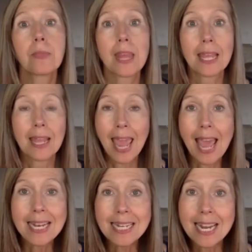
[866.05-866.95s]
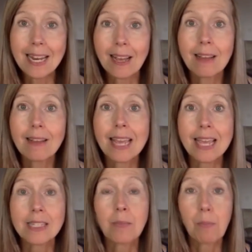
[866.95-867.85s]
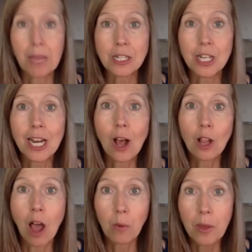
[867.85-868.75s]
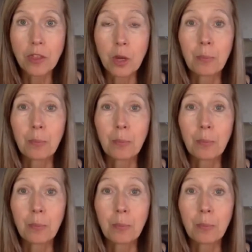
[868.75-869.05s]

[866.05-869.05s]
the Candida is binging along with you,